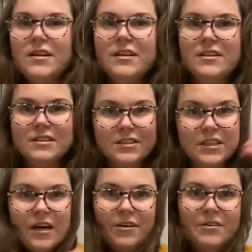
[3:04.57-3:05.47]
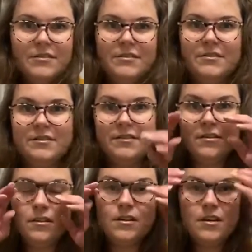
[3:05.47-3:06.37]
So
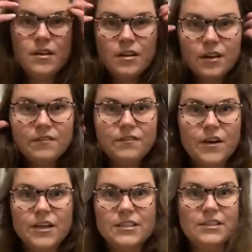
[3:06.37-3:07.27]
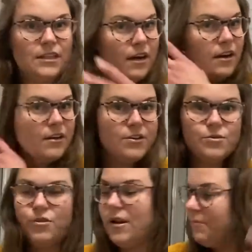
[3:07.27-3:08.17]
the first
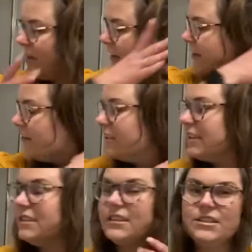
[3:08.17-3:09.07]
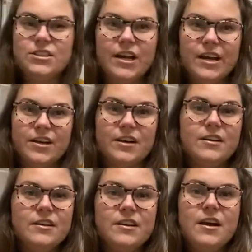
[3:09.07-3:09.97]
tool I'm gonna use is the straightener.
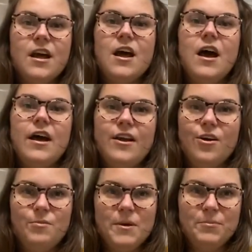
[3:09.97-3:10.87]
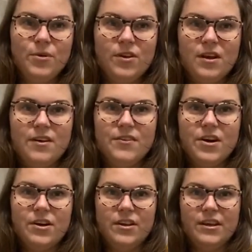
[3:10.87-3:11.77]
I know people love
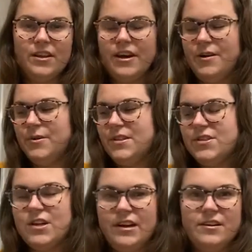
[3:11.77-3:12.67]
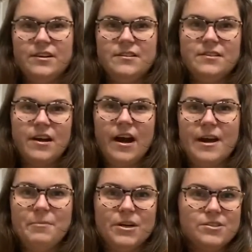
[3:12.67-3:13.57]
curling their hair with a straightener. I
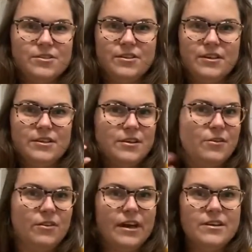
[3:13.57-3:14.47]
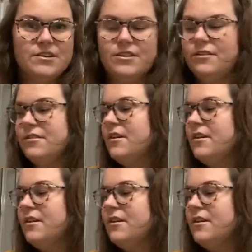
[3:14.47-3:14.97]
personally don't like to.